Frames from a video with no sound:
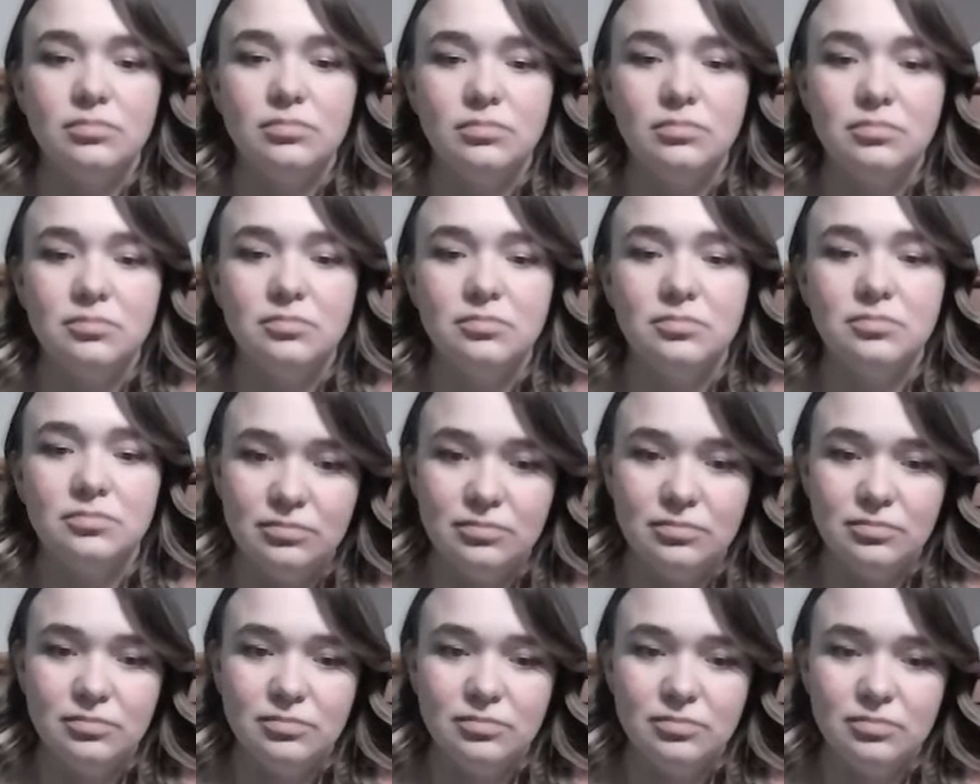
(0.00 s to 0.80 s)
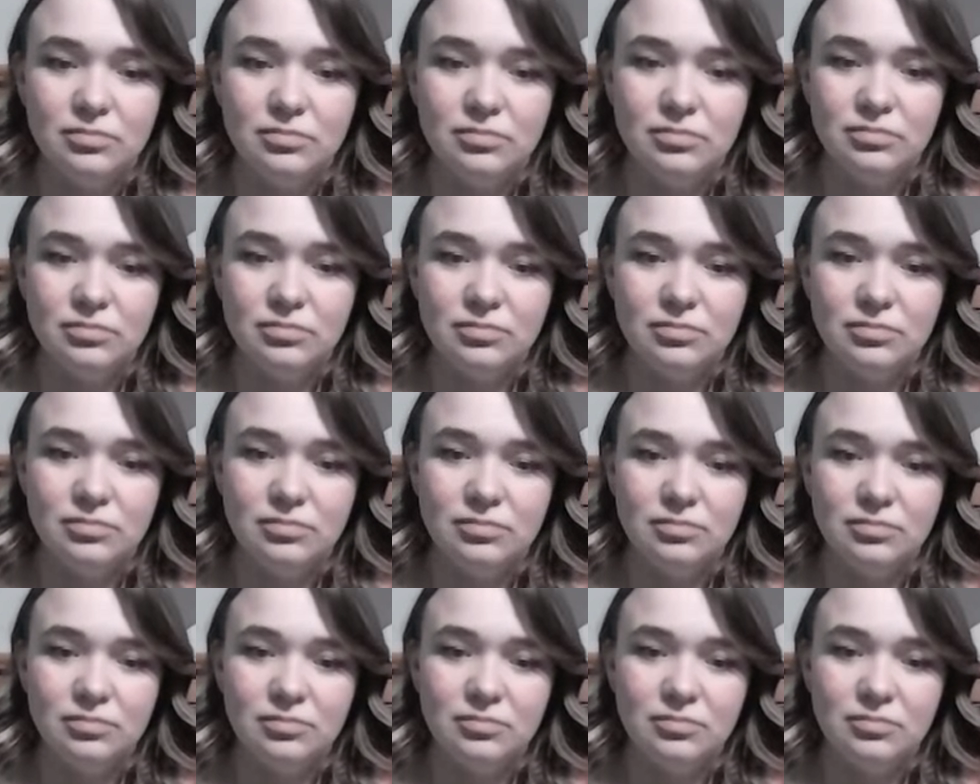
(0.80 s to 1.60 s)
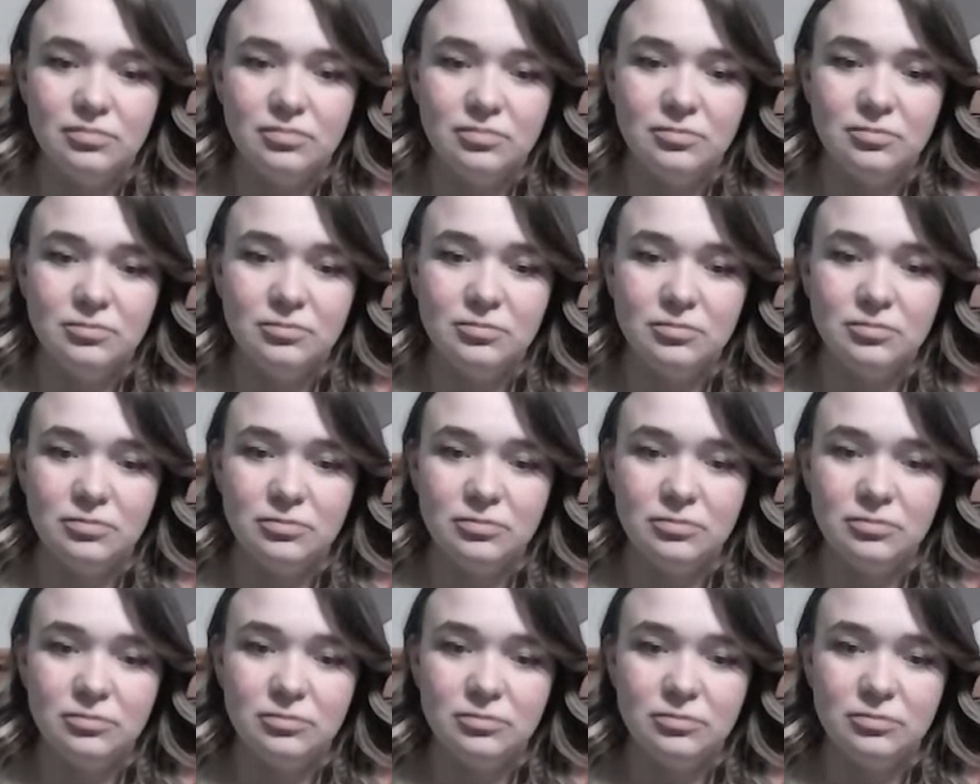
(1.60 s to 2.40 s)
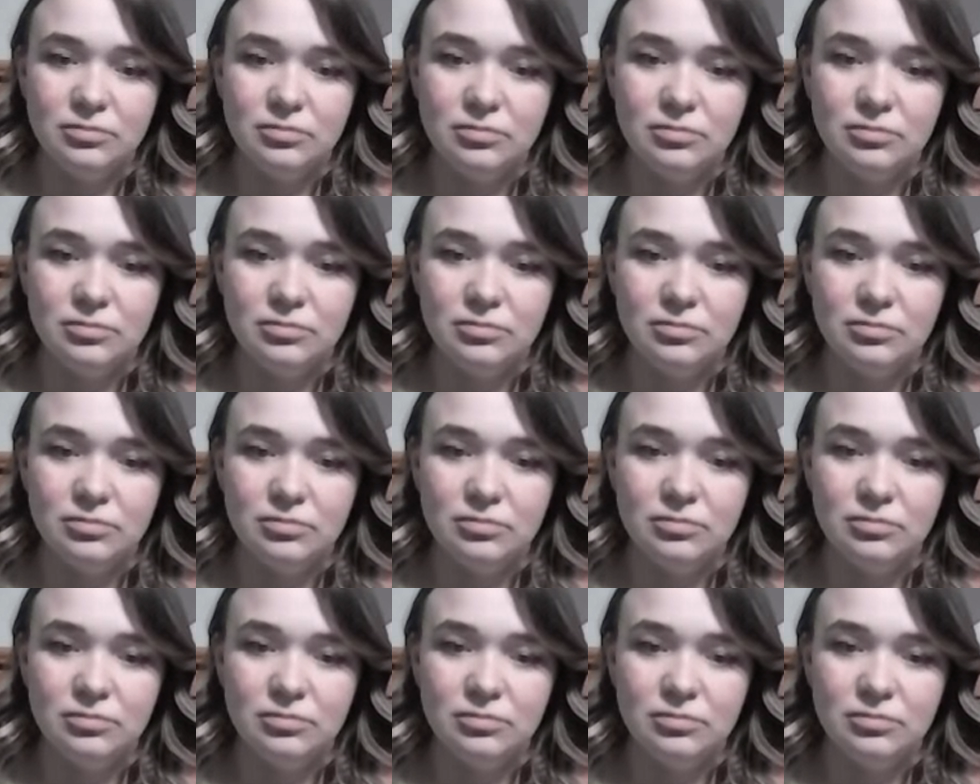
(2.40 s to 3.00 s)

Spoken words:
(not speaking)